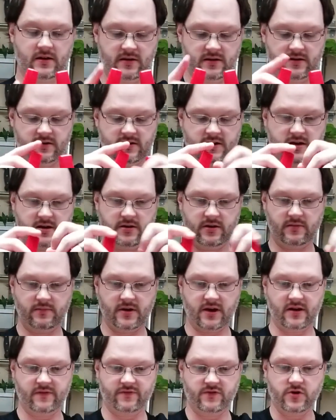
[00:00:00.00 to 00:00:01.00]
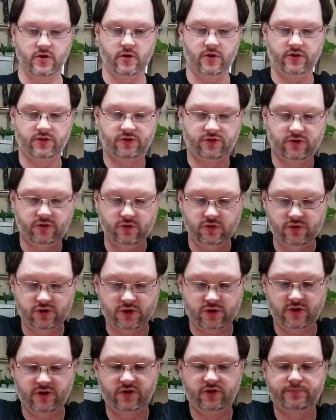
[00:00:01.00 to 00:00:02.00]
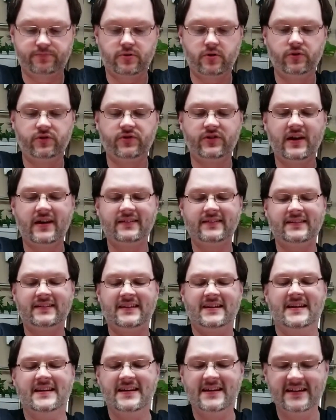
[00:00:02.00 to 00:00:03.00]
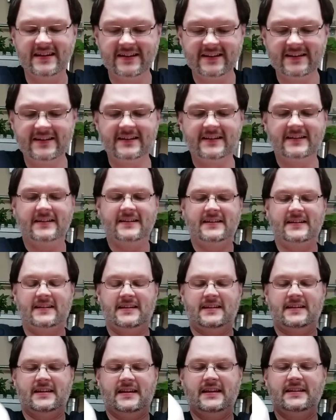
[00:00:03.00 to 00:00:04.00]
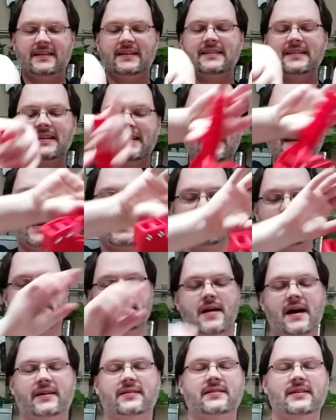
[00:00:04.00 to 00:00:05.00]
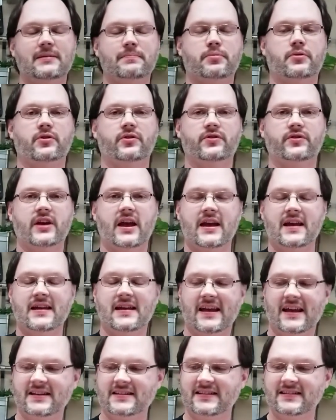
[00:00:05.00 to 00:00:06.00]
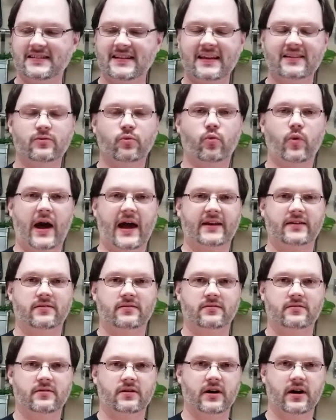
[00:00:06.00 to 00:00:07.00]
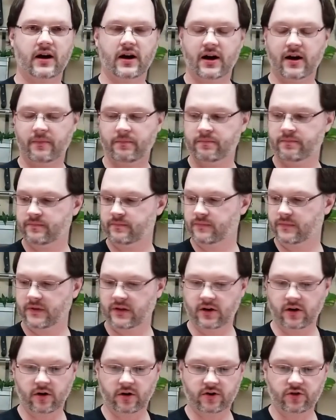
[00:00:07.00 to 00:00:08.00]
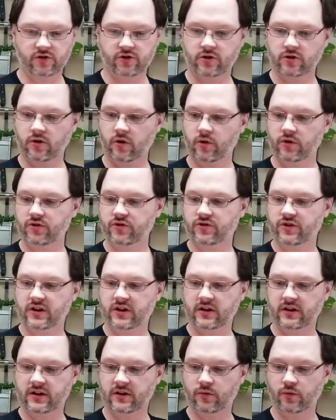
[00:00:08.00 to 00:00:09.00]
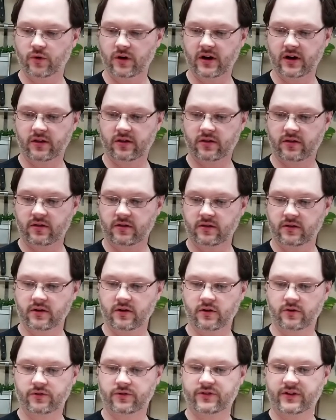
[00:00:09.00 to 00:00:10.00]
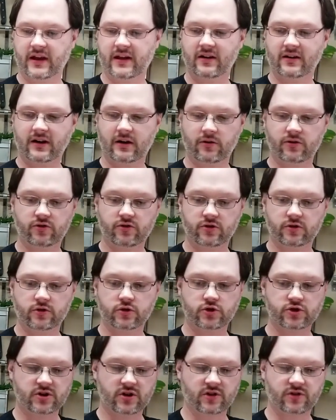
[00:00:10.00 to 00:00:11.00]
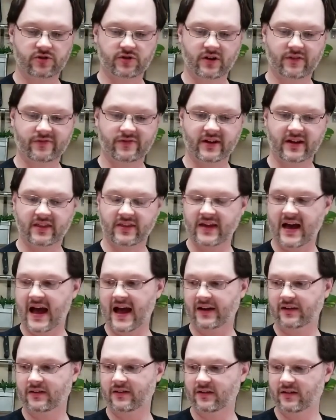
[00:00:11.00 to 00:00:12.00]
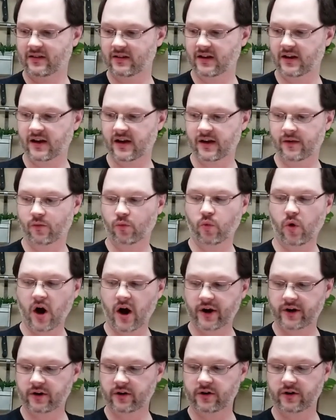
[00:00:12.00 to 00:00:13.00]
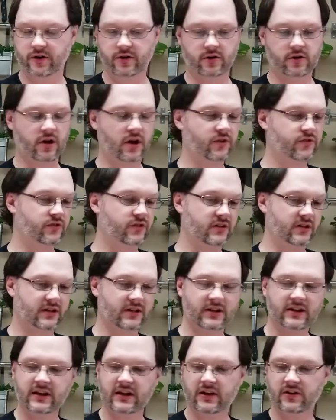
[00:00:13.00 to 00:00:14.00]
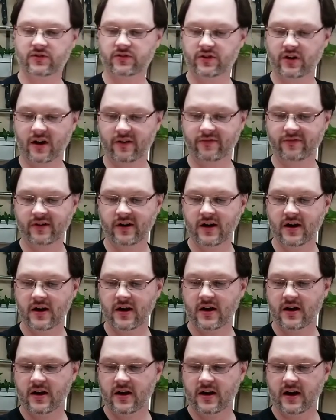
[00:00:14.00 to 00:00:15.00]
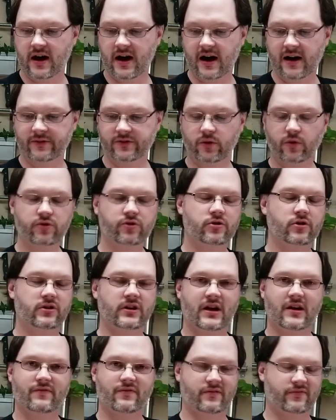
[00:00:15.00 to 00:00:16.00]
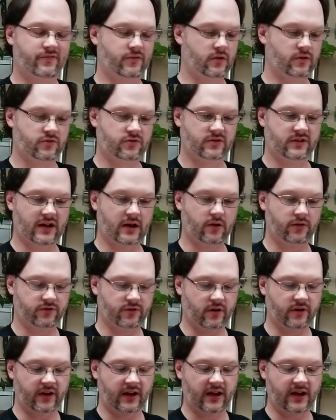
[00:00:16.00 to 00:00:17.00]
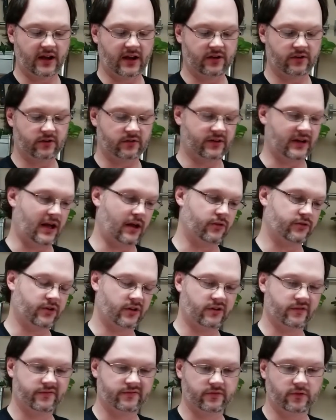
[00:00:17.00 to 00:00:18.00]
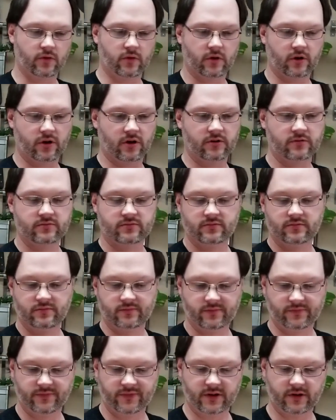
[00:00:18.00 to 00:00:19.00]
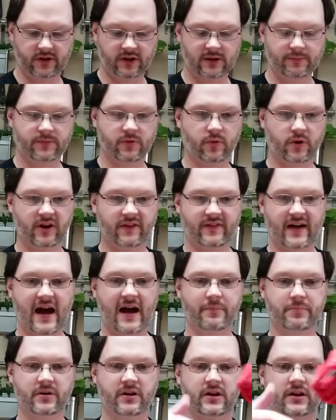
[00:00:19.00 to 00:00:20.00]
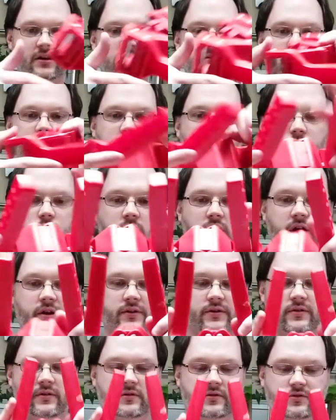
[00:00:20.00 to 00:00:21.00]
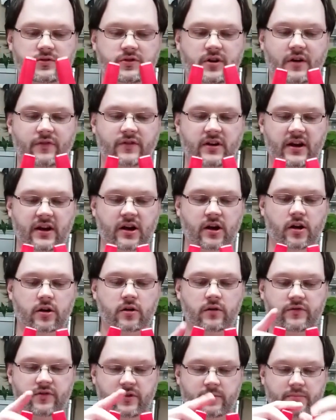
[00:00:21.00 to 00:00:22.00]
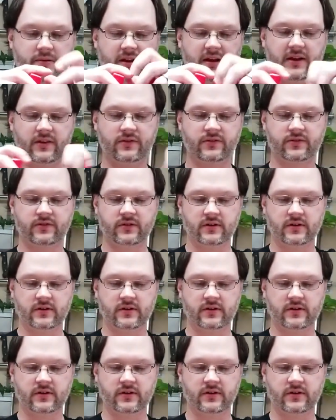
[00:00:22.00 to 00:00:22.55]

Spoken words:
Now, you may have noticed too during this process, it doesn't get messy per se, it just gets wet. You know, because you're always dealing with, you know, sanitary solution and stuff like that, water, you're constantly cleaning stuff. It's always good to have a few extra towels on hand or towels on the floor. You know, keep the wife happy. You don't want stuff getting all over the place.